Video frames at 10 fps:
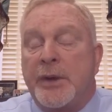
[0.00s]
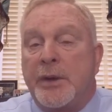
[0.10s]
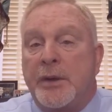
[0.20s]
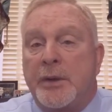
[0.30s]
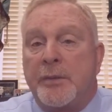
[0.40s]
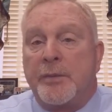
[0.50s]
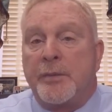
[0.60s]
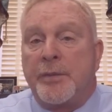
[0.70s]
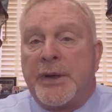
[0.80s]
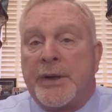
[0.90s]

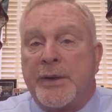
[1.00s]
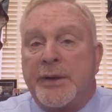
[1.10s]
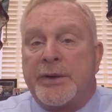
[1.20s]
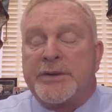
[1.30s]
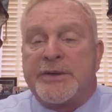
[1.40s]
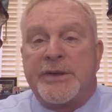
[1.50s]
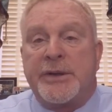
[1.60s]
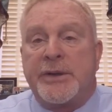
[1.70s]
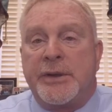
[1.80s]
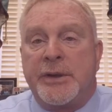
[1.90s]
by the
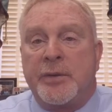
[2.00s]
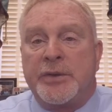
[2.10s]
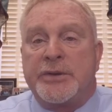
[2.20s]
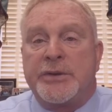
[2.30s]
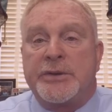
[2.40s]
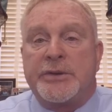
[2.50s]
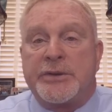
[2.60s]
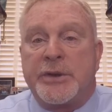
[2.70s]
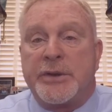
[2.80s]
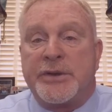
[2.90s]
NCDD, which is
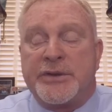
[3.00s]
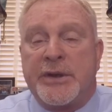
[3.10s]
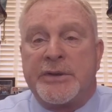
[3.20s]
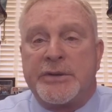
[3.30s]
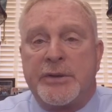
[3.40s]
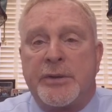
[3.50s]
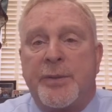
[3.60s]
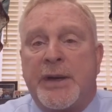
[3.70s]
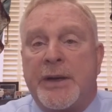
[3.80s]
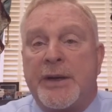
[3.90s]
sanctioned
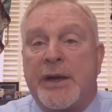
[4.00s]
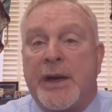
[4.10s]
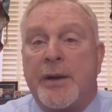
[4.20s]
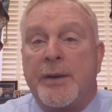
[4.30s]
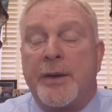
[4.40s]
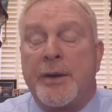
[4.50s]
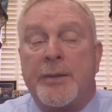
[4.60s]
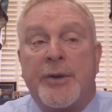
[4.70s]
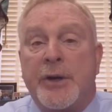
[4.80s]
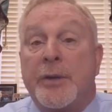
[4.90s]
by the
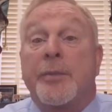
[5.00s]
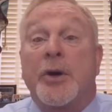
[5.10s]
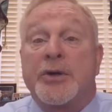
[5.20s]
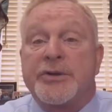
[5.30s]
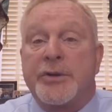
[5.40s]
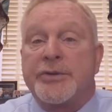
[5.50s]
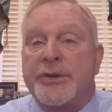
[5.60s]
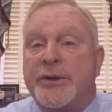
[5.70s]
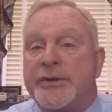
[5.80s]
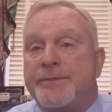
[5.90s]
American Bar
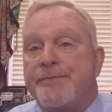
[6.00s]
Association.